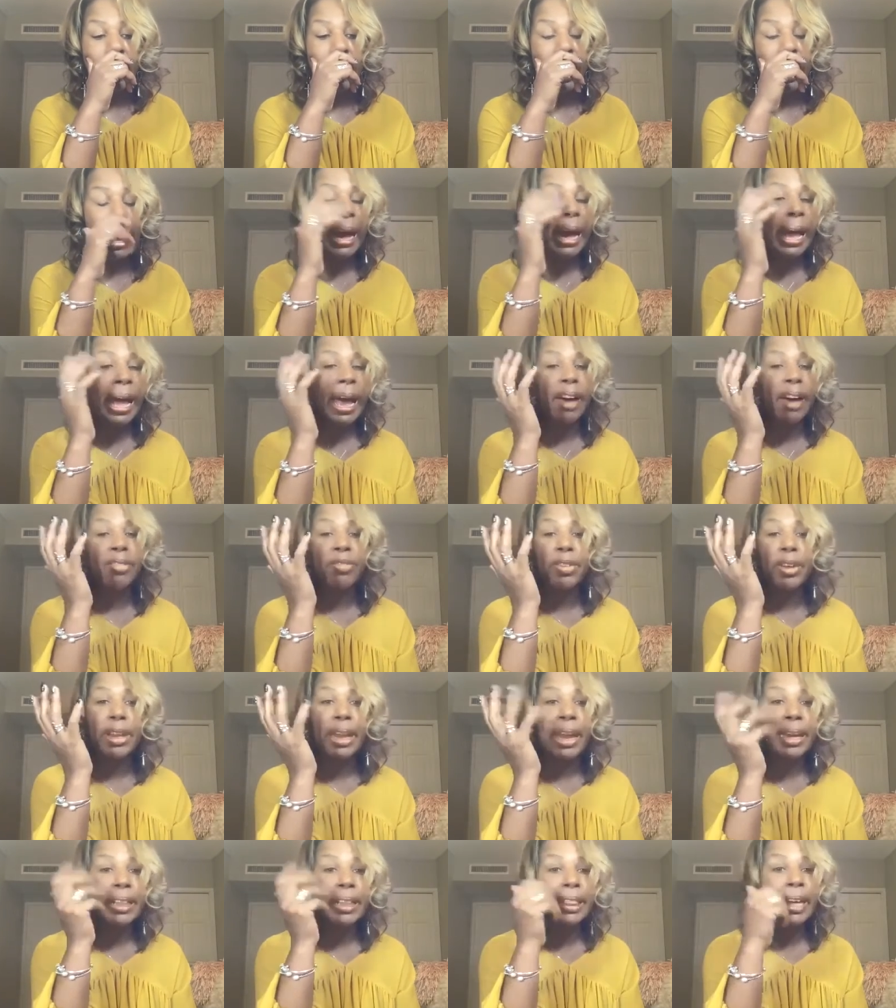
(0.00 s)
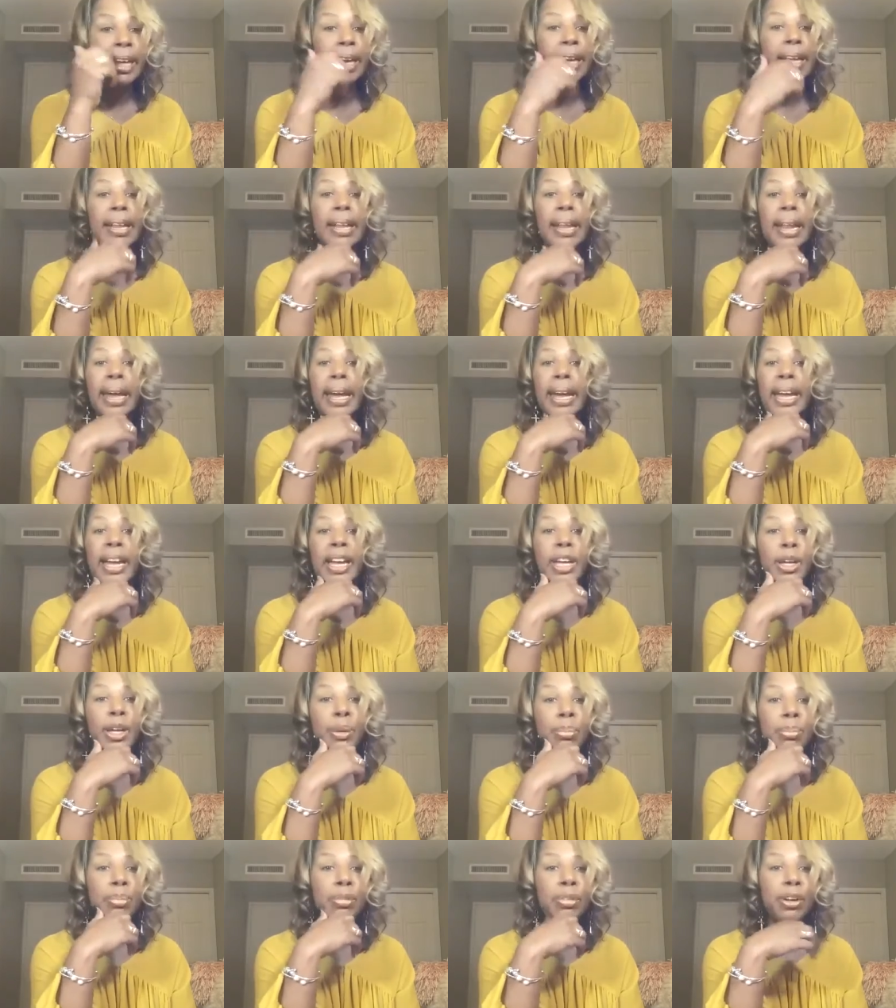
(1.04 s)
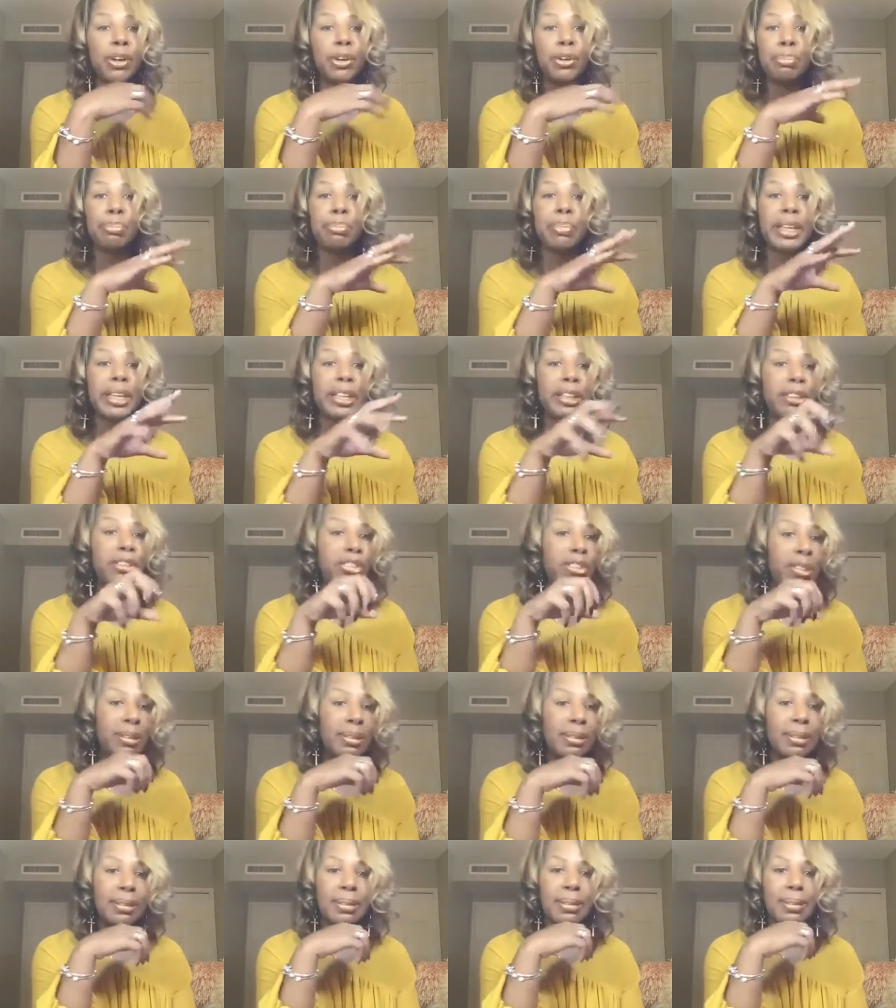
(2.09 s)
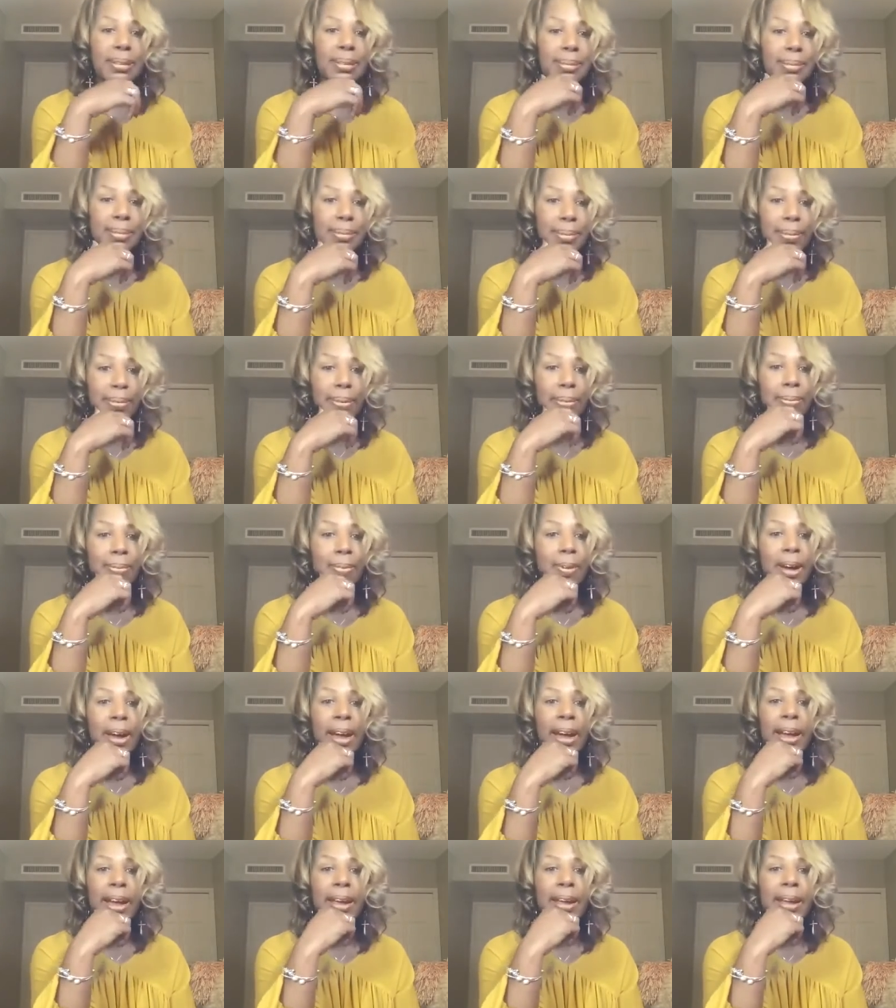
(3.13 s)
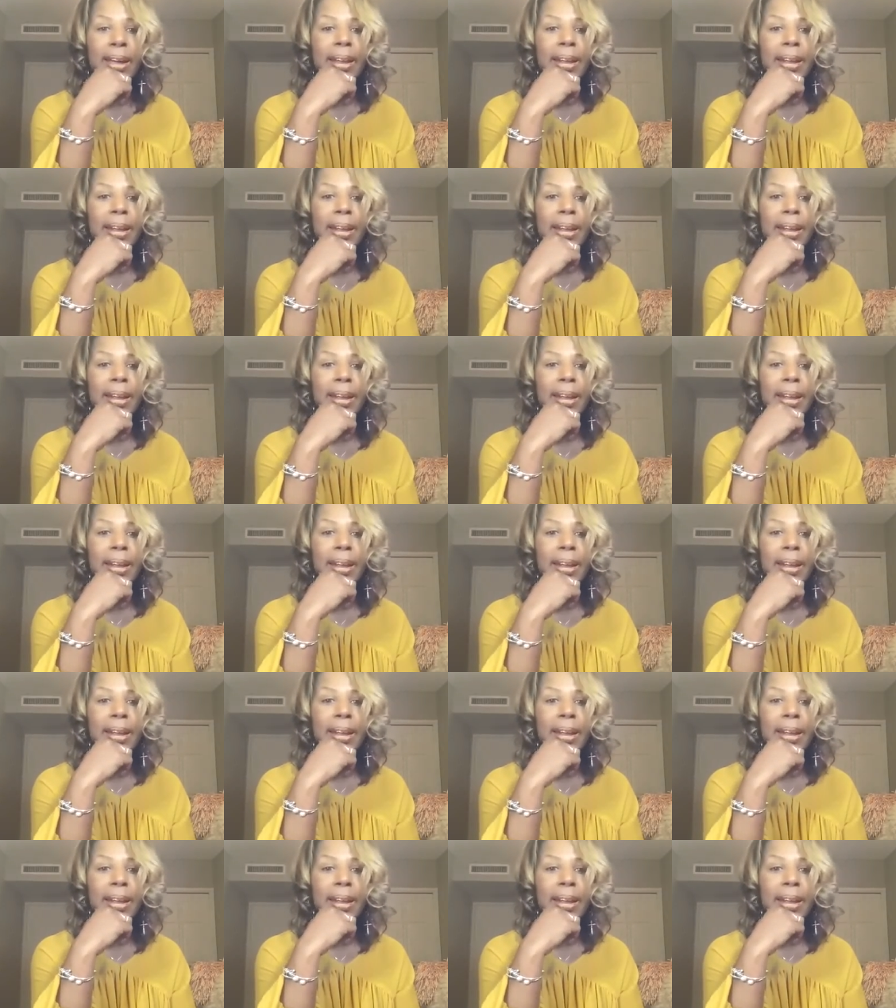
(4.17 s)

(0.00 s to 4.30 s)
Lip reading: I feel like they claim certain benches, right?